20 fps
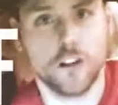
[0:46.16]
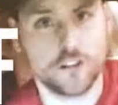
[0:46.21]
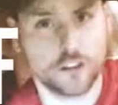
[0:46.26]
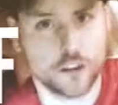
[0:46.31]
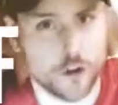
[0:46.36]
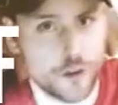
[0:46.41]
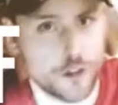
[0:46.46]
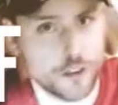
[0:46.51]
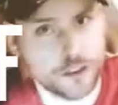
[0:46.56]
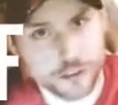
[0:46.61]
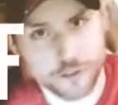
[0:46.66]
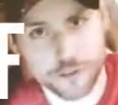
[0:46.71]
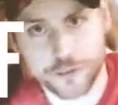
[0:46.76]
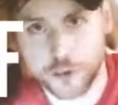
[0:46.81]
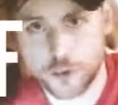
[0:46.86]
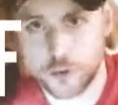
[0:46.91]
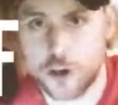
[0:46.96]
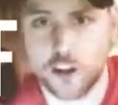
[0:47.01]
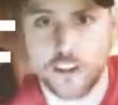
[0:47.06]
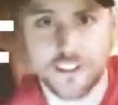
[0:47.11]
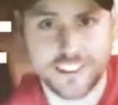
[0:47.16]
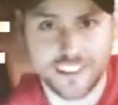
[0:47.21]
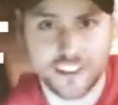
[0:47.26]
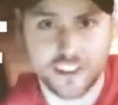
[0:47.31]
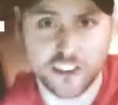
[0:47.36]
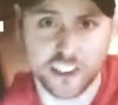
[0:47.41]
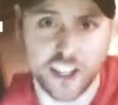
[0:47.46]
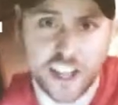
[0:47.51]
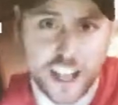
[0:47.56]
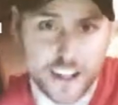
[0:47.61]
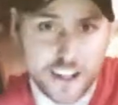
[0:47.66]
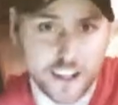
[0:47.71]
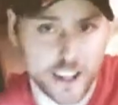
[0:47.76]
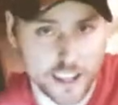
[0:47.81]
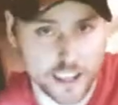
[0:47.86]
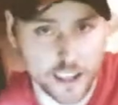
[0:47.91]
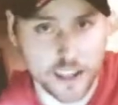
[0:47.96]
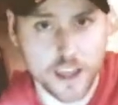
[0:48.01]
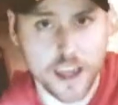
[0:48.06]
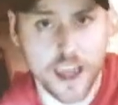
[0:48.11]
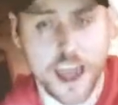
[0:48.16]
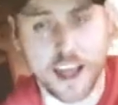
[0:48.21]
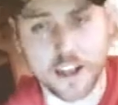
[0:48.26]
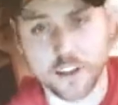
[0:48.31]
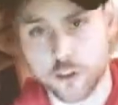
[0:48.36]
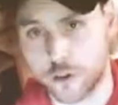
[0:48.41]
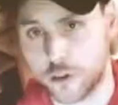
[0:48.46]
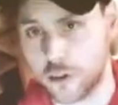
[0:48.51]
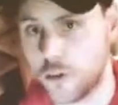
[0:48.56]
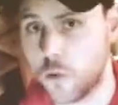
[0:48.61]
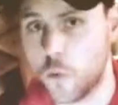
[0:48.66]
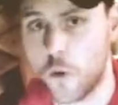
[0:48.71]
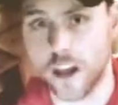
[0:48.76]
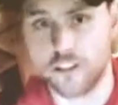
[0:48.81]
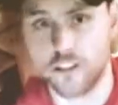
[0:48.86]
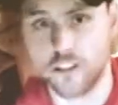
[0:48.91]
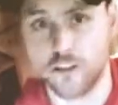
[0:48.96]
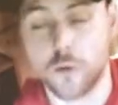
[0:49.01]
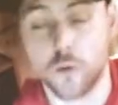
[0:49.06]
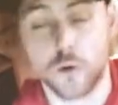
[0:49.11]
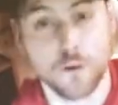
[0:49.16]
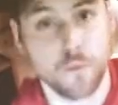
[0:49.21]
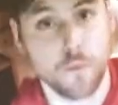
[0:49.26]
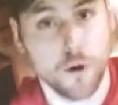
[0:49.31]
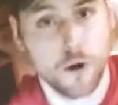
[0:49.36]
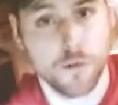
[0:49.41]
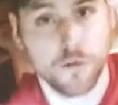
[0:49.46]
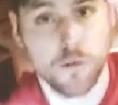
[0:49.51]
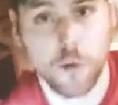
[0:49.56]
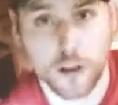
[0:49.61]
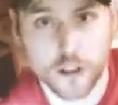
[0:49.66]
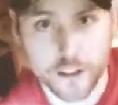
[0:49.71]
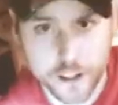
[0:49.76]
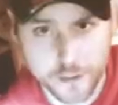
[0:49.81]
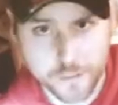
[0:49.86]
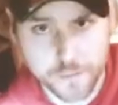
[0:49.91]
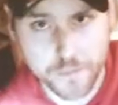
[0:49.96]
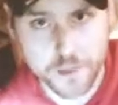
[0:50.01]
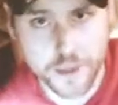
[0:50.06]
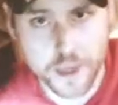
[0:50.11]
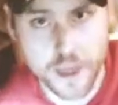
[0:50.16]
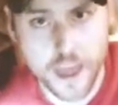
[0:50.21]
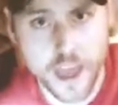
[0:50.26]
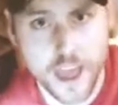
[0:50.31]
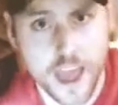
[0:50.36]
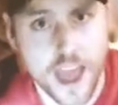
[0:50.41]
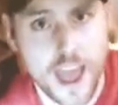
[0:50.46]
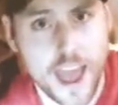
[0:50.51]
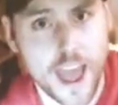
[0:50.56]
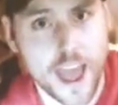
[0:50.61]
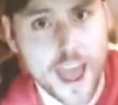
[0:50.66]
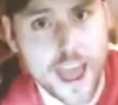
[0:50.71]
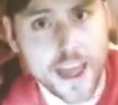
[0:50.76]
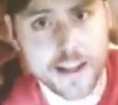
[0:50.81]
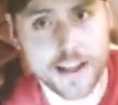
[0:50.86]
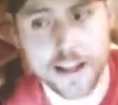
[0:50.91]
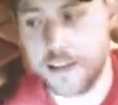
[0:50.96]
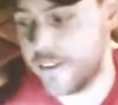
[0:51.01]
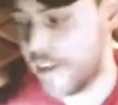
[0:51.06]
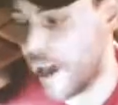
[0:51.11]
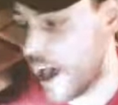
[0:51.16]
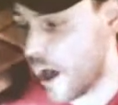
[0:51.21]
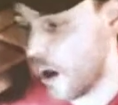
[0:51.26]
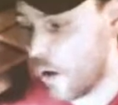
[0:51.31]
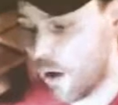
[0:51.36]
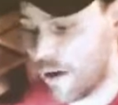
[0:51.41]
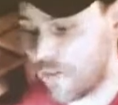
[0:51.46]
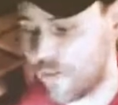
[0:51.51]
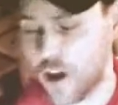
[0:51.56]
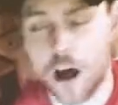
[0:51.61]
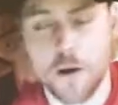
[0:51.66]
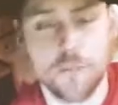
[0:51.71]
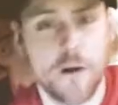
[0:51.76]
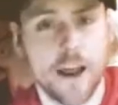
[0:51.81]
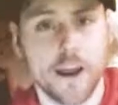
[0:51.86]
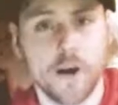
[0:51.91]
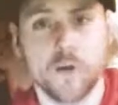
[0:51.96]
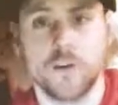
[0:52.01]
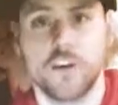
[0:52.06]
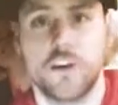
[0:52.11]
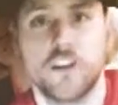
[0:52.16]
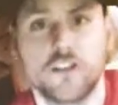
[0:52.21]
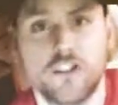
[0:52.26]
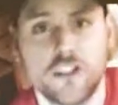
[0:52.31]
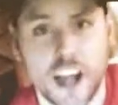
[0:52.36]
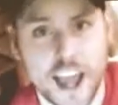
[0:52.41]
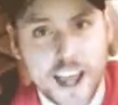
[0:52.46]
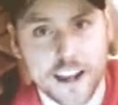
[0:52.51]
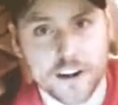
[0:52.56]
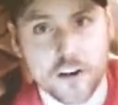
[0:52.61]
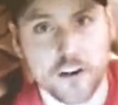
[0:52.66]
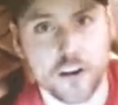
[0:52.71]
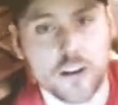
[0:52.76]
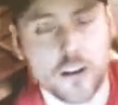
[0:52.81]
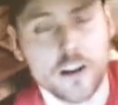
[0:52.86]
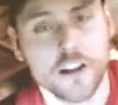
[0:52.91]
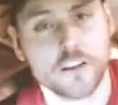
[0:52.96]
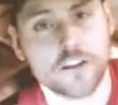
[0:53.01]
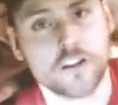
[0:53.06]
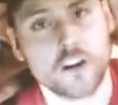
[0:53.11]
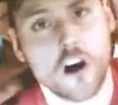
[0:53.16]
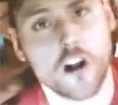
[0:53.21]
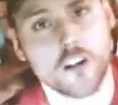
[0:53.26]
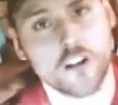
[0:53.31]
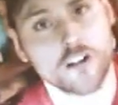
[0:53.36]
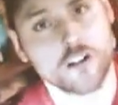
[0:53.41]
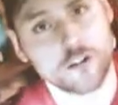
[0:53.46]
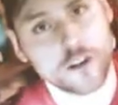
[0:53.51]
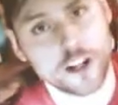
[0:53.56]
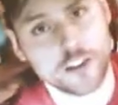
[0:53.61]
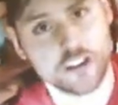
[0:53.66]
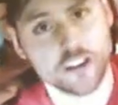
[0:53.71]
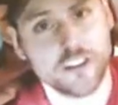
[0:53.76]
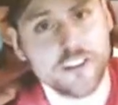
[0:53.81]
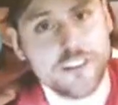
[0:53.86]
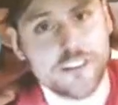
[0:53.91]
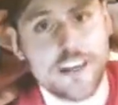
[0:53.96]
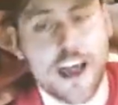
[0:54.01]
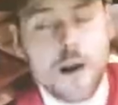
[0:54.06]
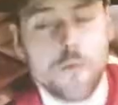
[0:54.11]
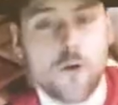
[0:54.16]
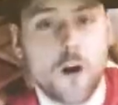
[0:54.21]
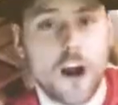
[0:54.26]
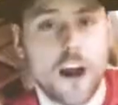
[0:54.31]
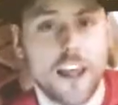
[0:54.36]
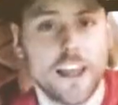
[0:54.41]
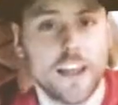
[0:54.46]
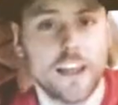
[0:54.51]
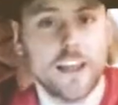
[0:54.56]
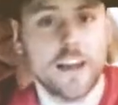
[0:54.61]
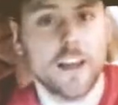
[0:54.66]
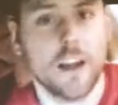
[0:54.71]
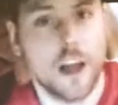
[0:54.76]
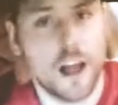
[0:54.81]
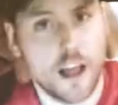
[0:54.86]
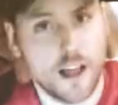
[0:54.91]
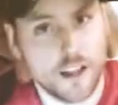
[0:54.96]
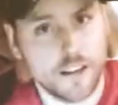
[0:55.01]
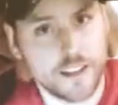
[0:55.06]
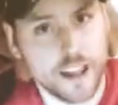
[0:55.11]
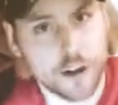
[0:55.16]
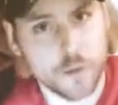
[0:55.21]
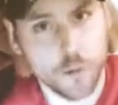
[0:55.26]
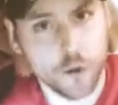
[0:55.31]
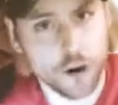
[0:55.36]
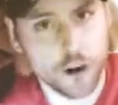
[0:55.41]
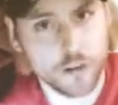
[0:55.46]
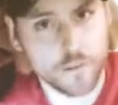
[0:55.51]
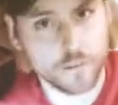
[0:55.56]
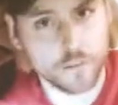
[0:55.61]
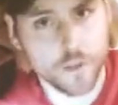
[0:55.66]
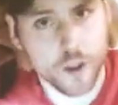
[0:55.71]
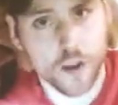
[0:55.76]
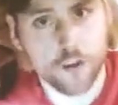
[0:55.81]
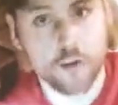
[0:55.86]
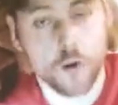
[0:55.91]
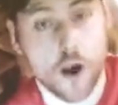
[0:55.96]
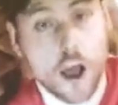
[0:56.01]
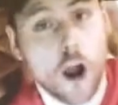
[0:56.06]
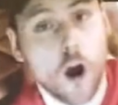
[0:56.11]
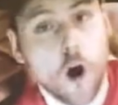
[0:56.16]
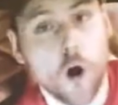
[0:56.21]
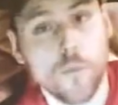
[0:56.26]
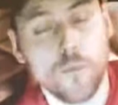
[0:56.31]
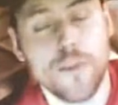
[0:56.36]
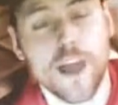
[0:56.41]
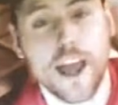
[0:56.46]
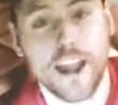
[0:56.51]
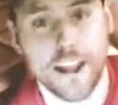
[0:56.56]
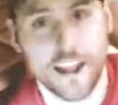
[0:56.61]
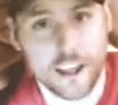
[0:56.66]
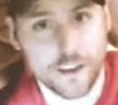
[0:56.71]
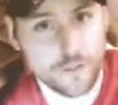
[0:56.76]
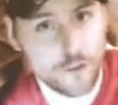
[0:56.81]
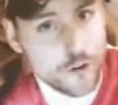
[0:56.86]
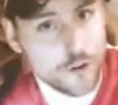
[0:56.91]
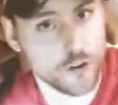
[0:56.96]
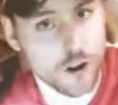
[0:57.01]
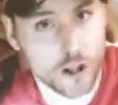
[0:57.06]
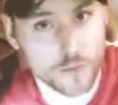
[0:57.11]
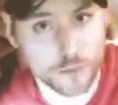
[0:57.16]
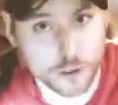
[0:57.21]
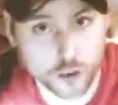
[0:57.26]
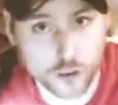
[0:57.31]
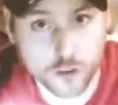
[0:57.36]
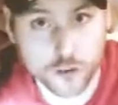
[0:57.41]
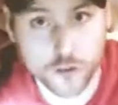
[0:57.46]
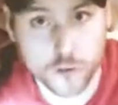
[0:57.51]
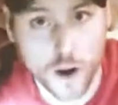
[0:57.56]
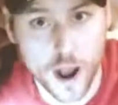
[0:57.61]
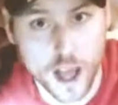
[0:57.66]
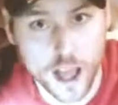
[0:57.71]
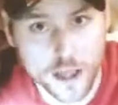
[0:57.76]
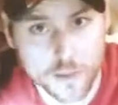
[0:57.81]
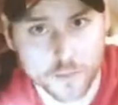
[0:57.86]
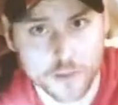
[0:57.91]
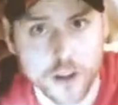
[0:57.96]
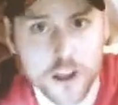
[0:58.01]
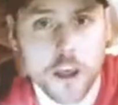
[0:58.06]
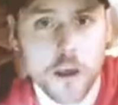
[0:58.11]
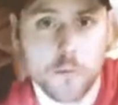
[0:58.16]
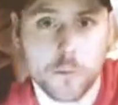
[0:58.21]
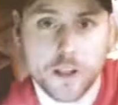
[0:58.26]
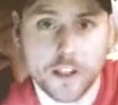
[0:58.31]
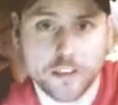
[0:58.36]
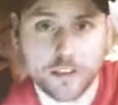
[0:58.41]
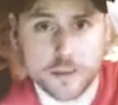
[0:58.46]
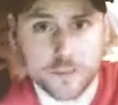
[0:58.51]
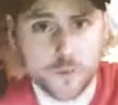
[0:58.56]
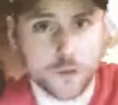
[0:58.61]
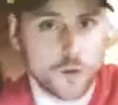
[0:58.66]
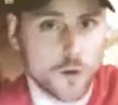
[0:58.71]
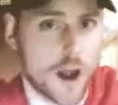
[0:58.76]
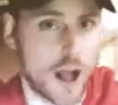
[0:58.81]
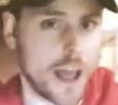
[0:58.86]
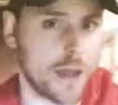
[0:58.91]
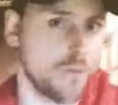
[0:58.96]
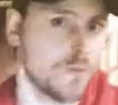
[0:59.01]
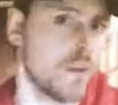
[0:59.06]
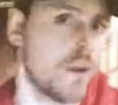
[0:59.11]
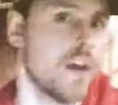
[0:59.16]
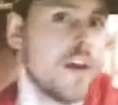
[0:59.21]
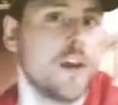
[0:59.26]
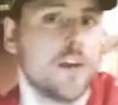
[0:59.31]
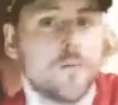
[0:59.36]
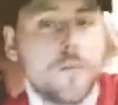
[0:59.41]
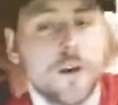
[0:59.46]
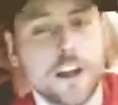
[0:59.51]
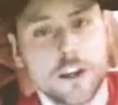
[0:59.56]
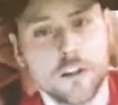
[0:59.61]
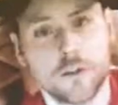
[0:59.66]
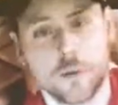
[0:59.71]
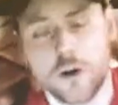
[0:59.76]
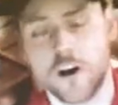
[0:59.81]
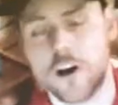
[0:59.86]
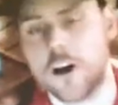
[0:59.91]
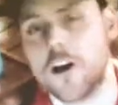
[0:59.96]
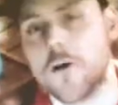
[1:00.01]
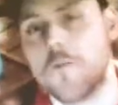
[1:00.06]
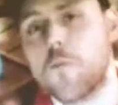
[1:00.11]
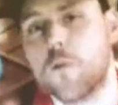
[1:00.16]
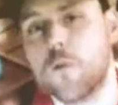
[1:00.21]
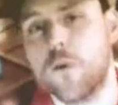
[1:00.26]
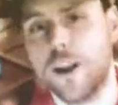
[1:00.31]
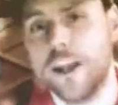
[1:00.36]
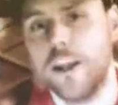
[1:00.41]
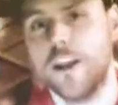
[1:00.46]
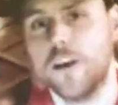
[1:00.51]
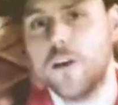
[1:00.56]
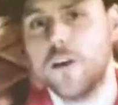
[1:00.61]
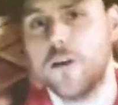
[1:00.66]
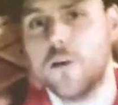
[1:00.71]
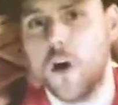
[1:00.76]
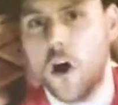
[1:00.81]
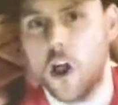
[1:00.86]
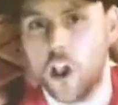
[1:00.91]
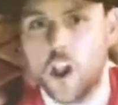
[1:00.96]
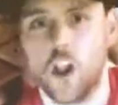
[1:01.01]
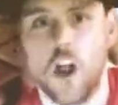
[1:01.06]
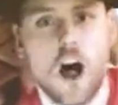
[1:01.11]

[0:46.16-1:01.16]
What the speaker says: also interviewed on CGAD, answering questions with Merv William. And now I've got my own little channel. It's called the Stretching Samurai Network. So I hope that if you're not subscribed, please subscribe, because we're going to bring you a